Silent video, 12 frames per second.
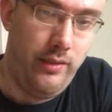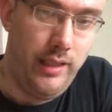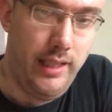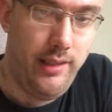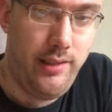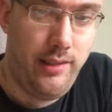
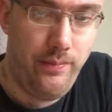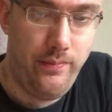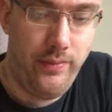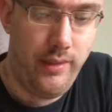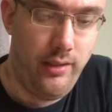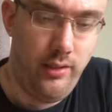case
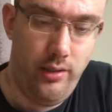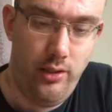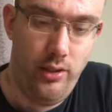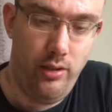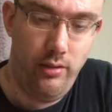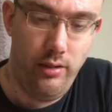just to
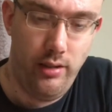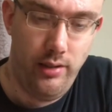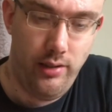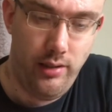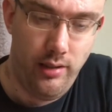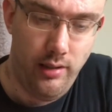show you
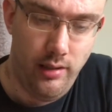guys.